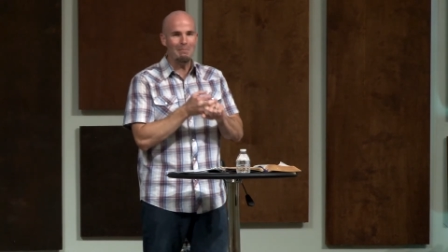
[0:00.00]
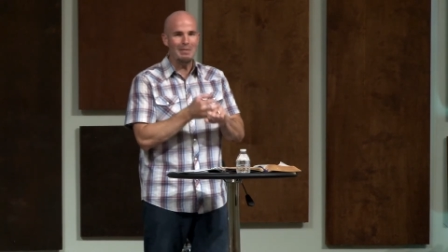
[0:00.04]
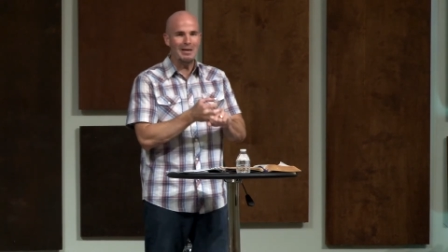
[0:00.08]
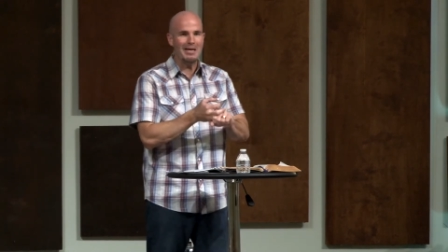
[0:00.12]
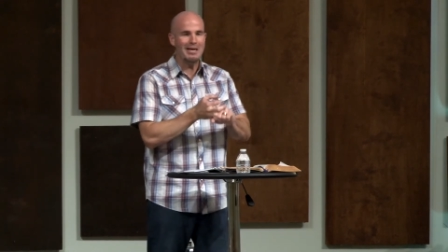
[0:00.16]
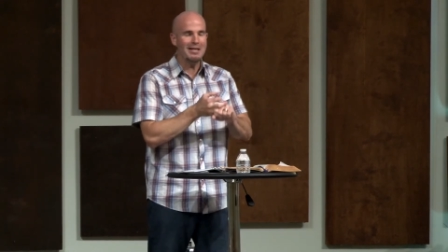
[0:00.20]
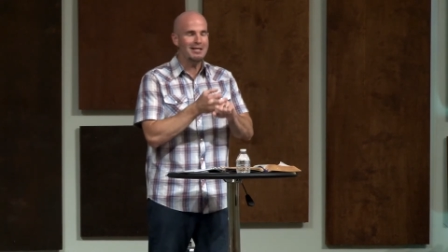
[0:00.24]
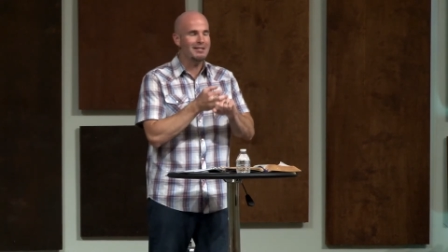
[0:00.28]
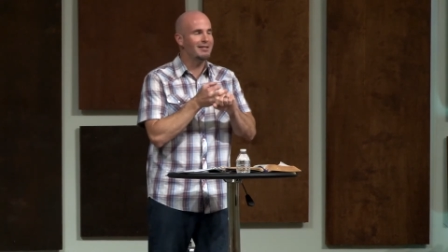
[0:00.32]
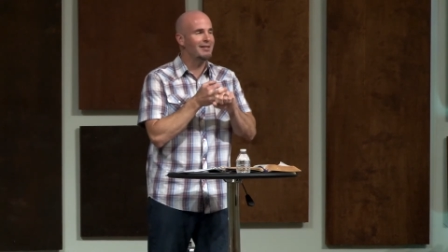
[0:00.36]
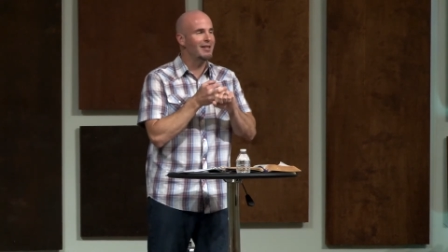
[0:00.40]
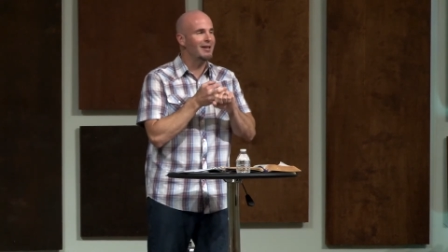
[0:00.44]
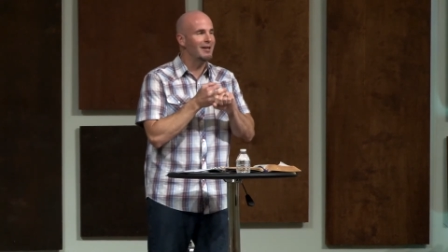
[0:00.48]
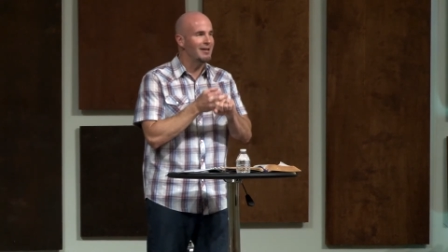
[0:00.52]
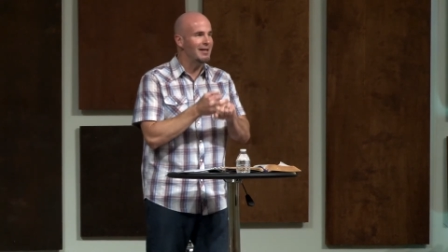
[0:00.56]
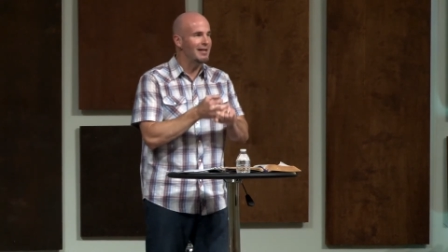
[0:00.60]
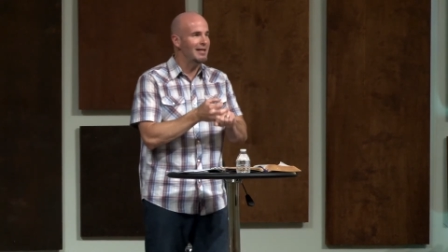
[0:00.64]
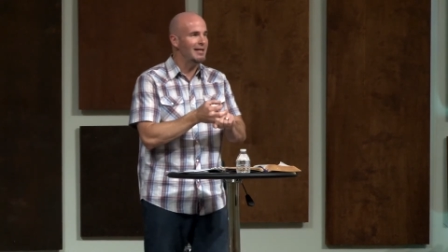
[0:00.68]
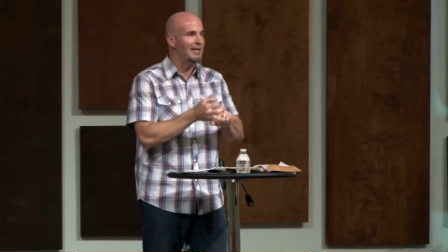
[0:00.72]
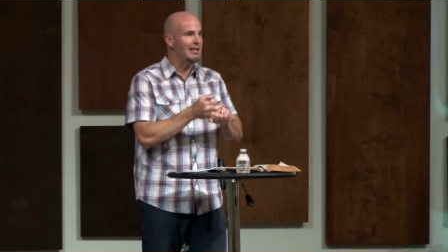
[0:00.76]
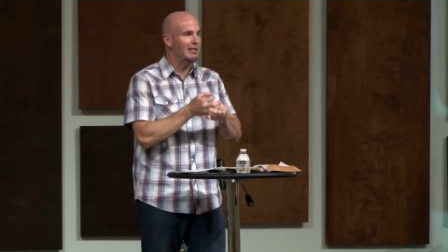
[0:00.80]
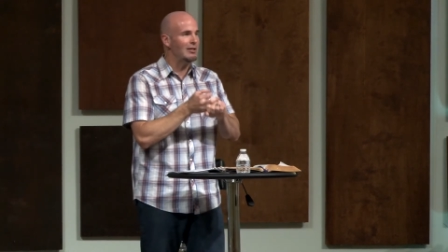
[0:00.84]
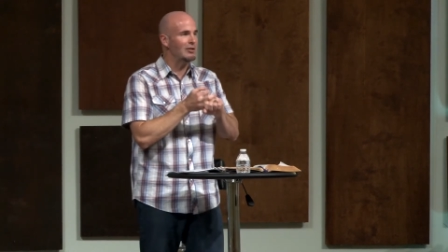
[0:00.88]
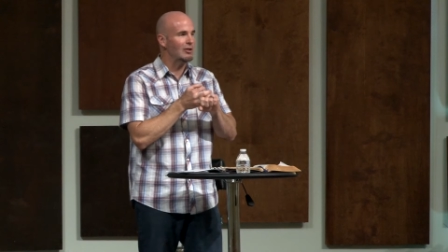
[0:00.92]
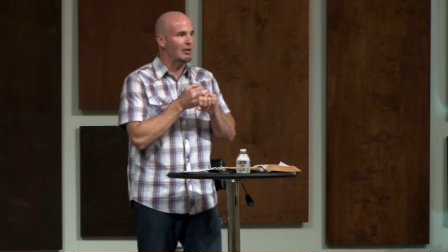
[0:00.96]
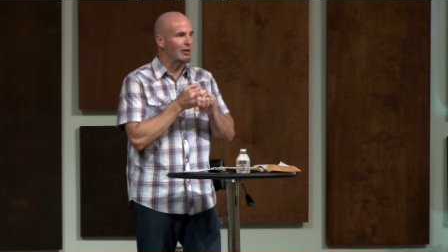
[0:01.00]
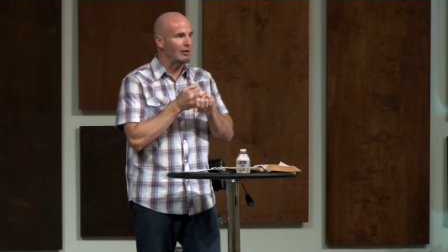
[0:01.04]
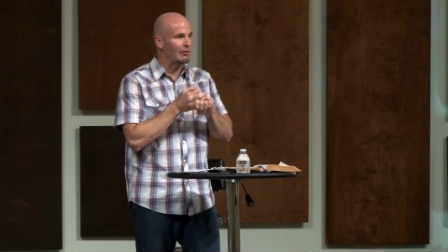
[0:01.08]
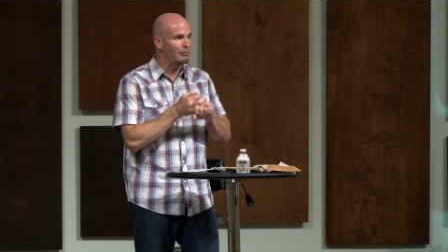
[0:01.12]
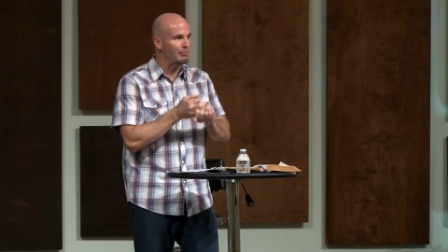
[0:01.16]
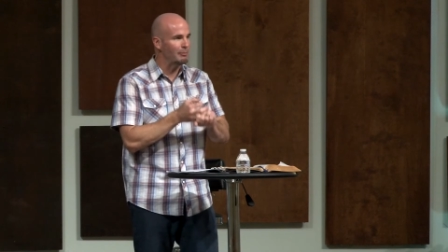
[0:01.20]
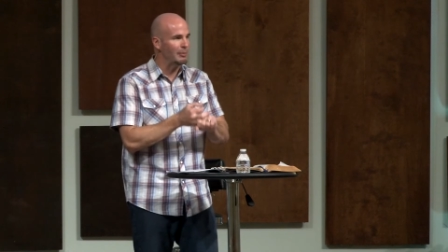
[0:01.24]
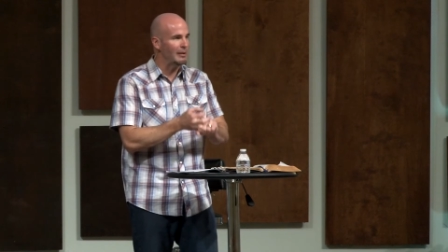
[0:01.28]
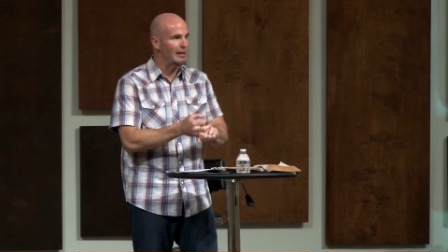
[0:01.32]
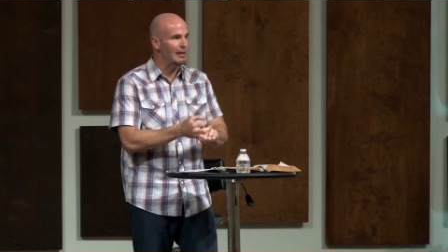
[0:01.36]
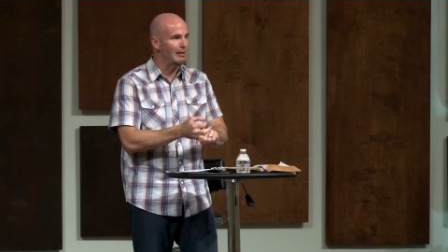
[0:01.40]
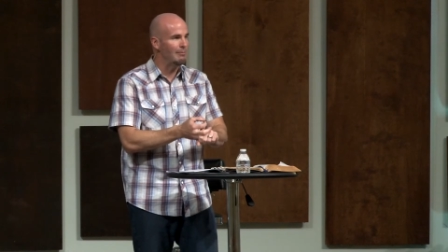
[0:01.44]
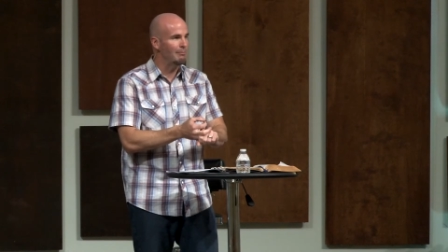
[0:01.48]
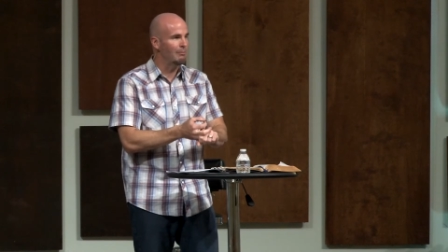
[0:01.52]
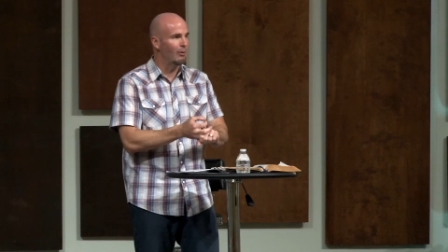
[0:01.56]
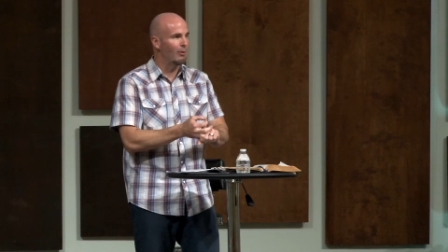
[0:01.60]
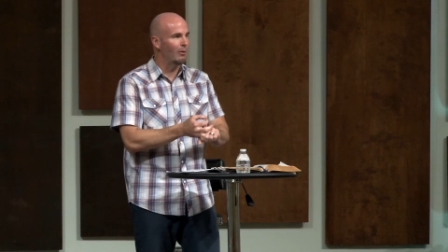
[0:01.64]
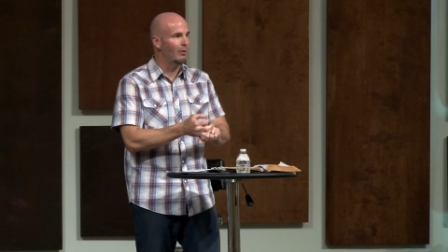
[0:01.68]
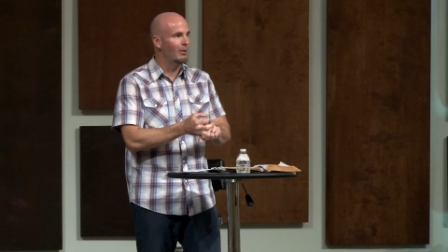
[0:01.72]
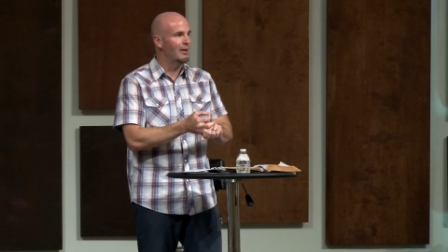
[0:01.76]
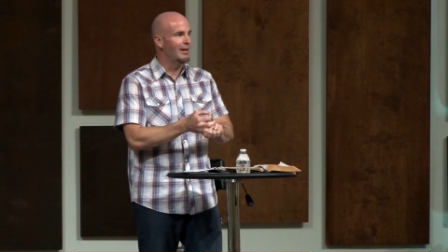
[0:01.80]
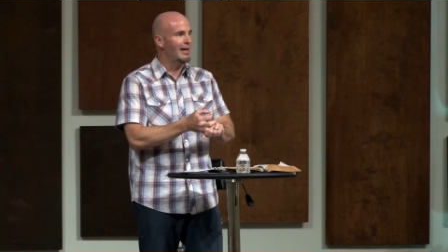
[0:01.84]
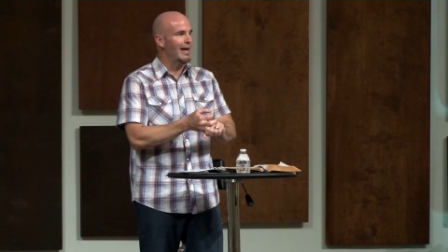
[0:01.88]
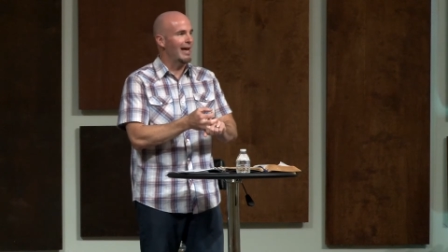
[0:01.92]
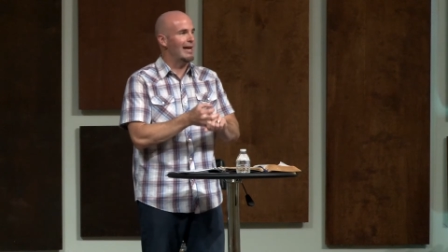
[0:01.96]
meet the needs of
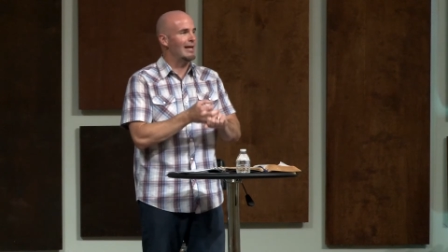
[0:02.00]
people